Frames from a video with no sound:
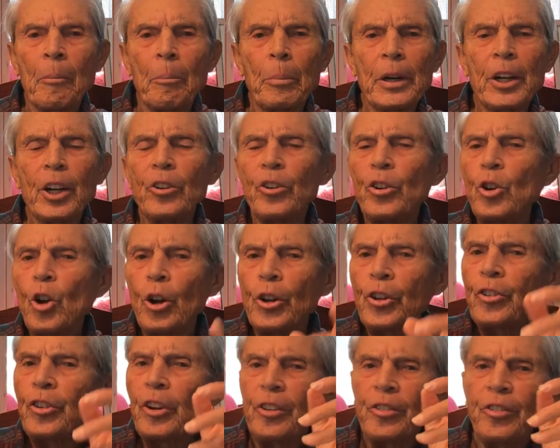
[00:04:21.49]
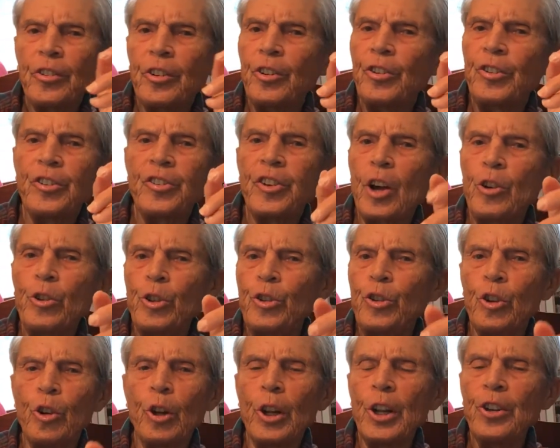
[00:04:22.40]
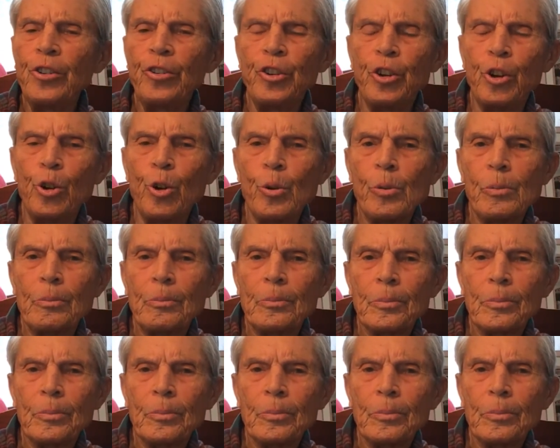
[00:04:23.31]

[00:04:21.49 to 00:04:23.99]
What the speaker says: But it's not just a social issue,